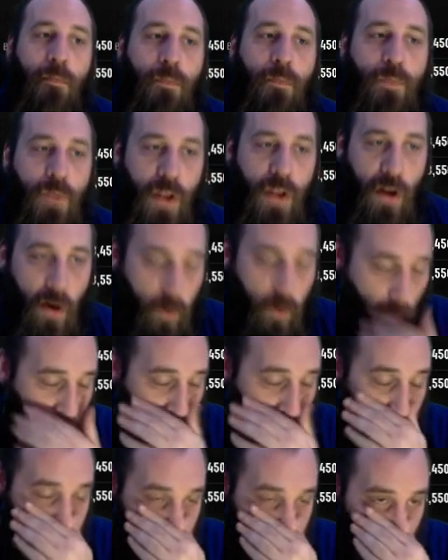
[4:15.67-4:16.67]

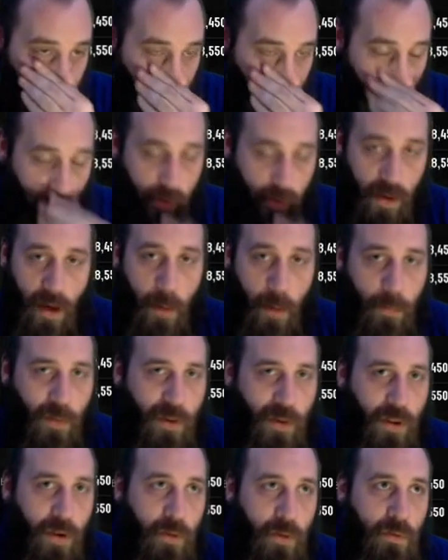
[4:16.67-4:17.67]
I did build a
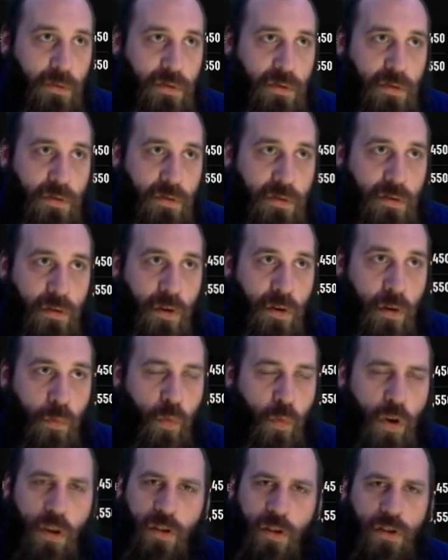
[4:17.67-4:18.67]
couple of those, or
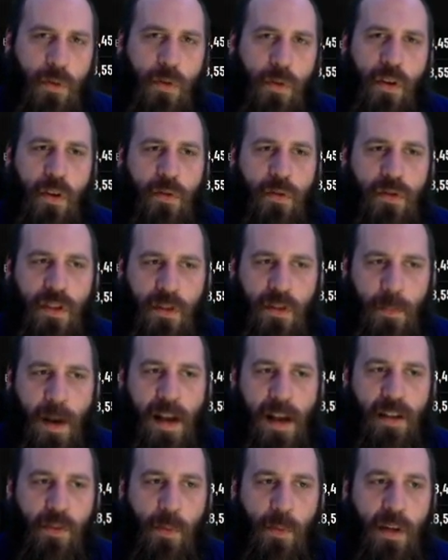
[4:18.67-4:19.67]
one or two of those this
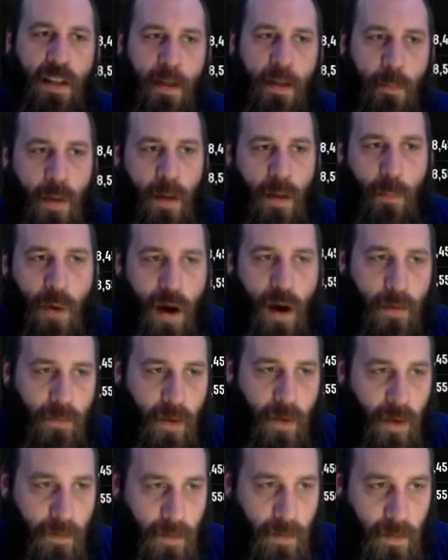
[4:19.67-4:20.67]
past week, and made
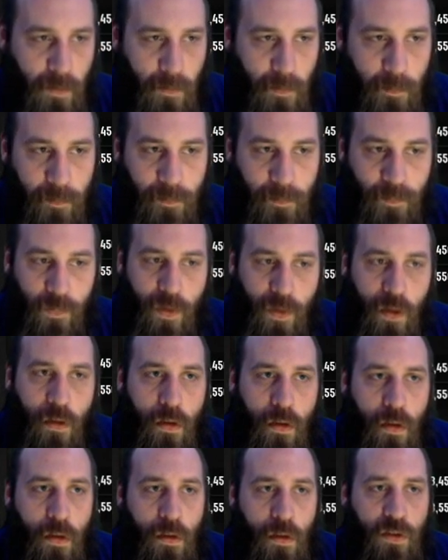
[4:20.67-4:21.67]
profit off of them.
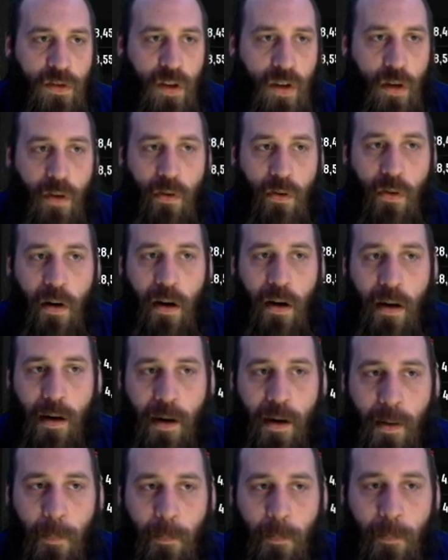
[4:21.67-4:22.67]

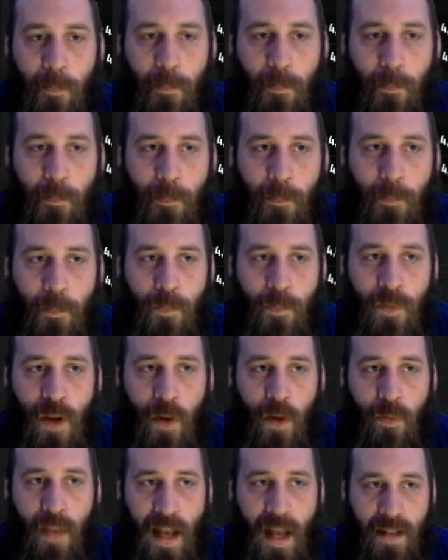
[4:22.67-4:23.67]
So,
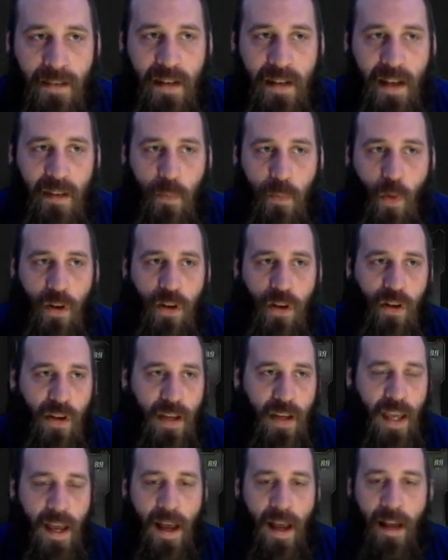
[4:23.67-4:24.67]
that set's one to
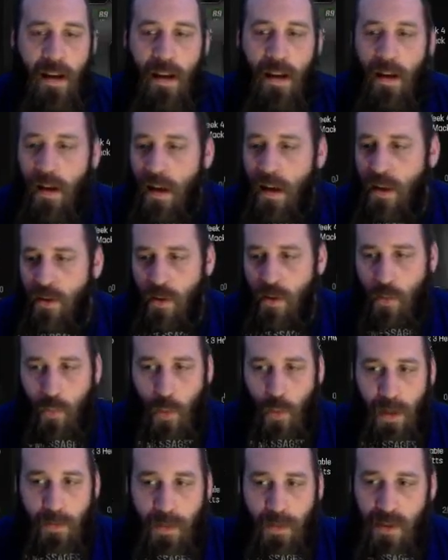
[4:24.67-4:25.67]
look at. The
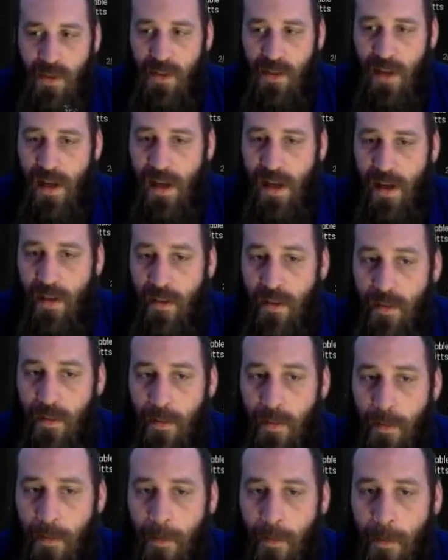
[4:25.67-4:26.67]
Revis set,
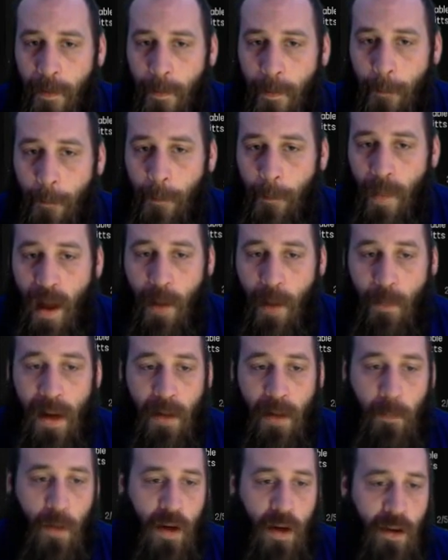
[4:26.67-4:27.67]
I
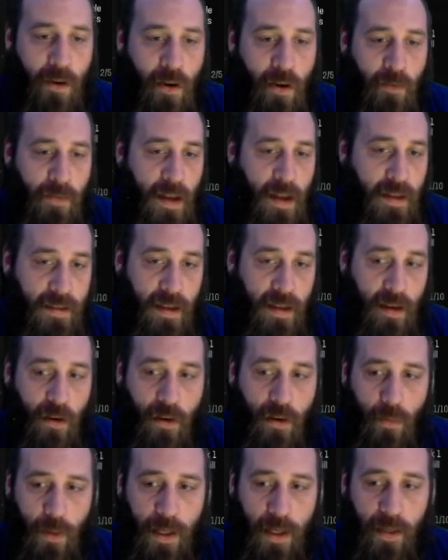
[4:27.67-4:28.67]
made money off that set
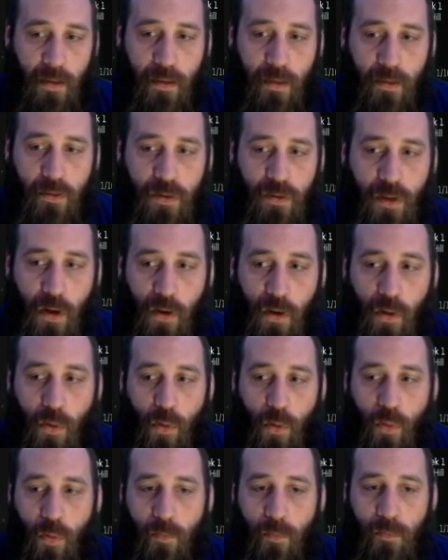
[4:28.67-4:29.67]
all week.
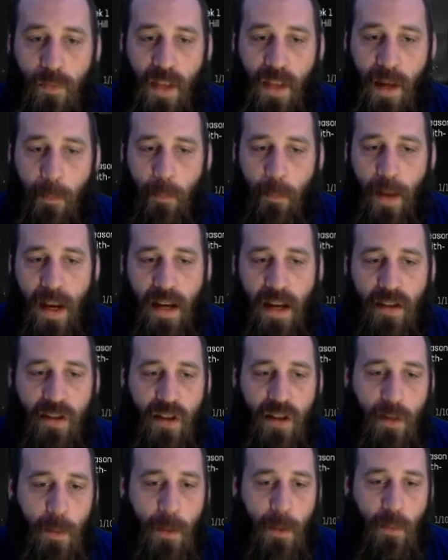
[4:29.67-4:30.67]
So that may
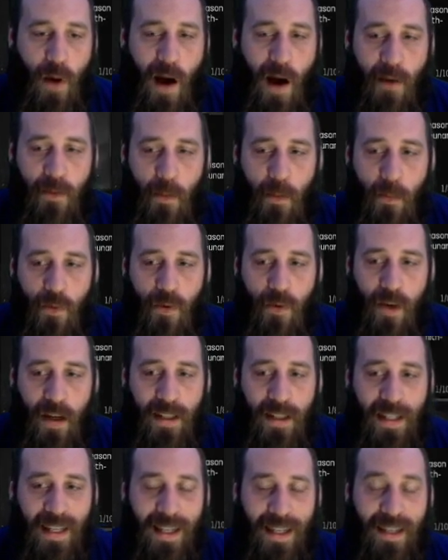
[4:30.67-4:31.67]
still be profitable.
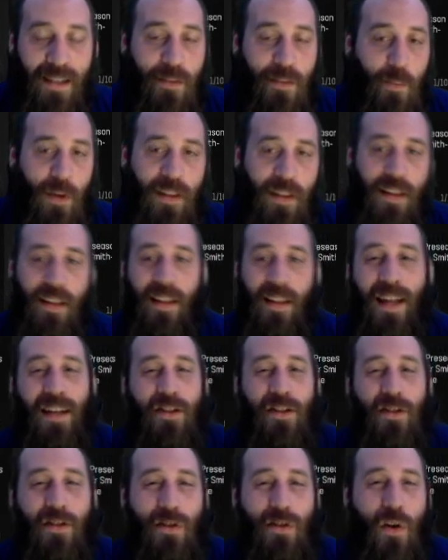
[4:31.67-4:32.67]
Again, with the
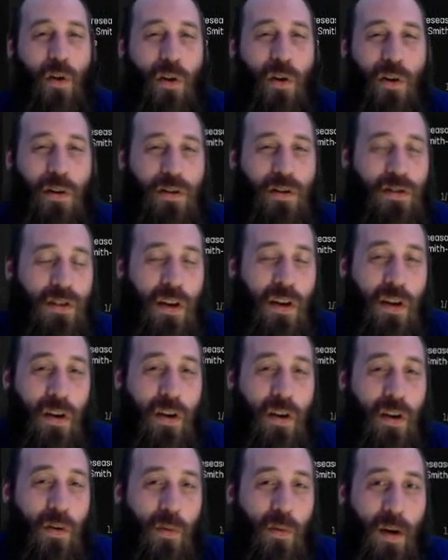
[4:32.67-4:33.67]
Legends cards
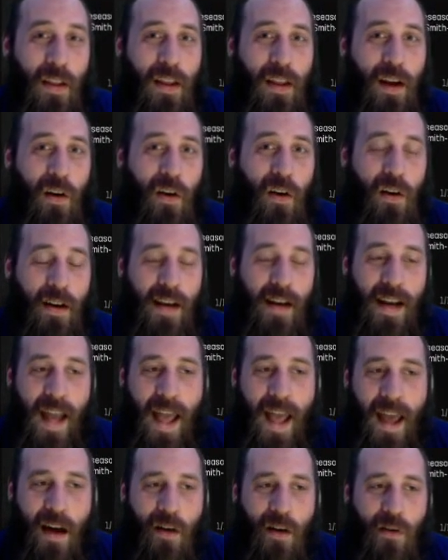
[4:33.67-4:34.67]
where they are
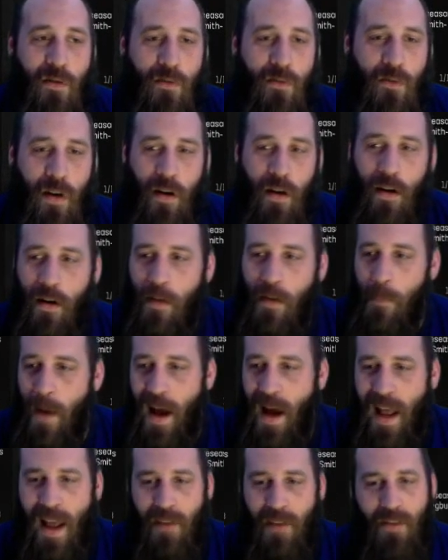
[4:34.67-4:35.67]
now,
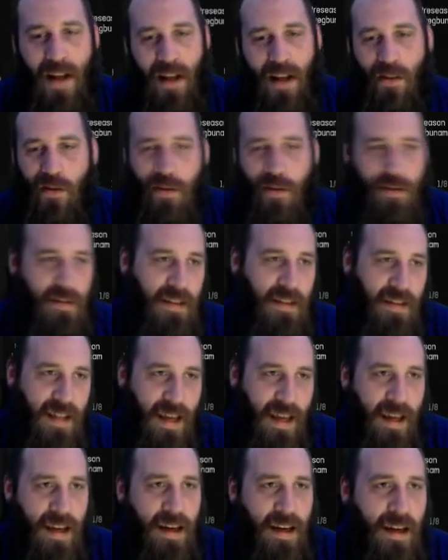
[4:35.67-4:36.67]
I have not looked
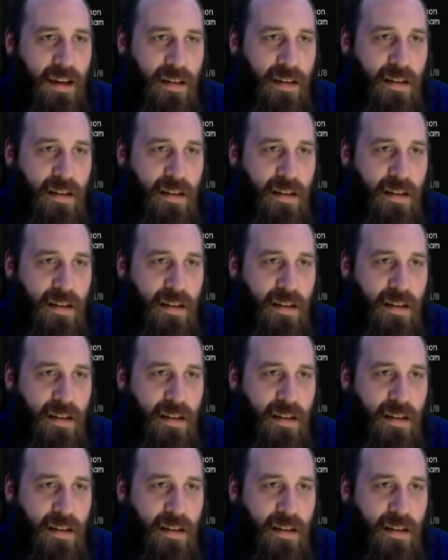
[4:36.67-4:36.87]
today.